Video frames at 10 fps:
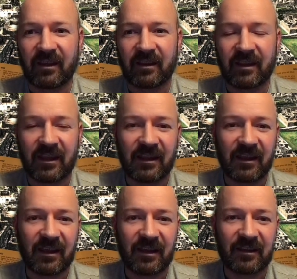
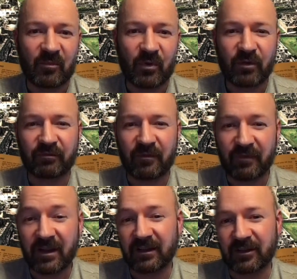They both
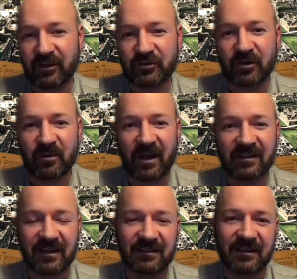revealed their true
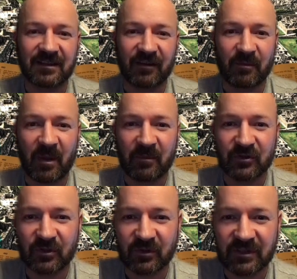identity. If you remember,
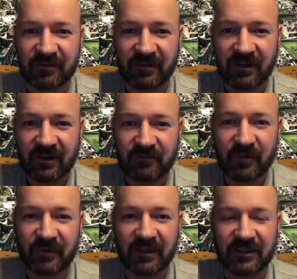Joseph
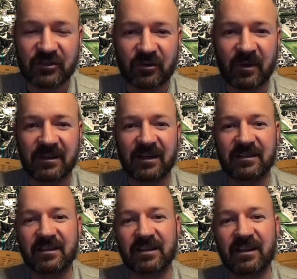revealed his true
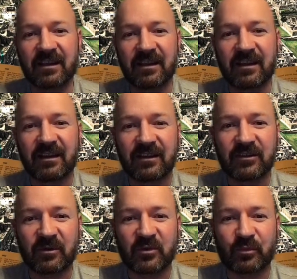identity
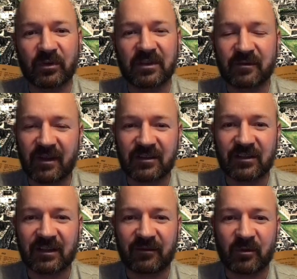to his brothers
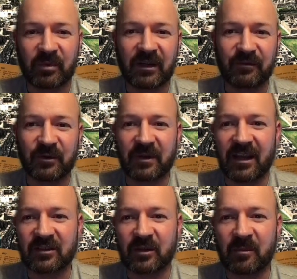eventually after playing a few
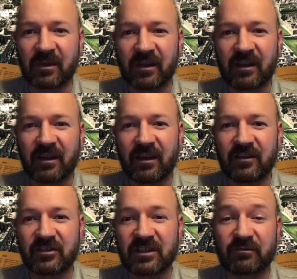games with them.
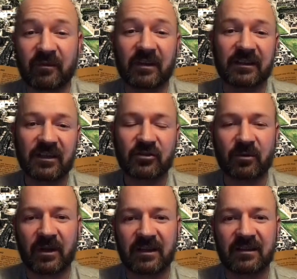And Jesus revealed his
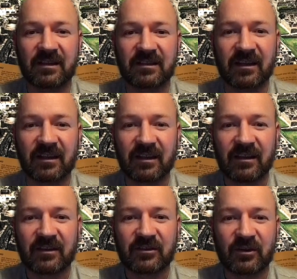true identity
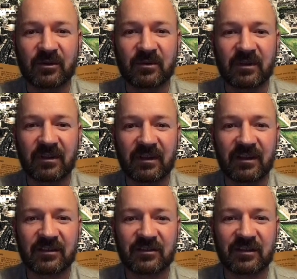to
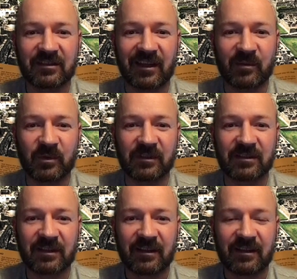his disciples,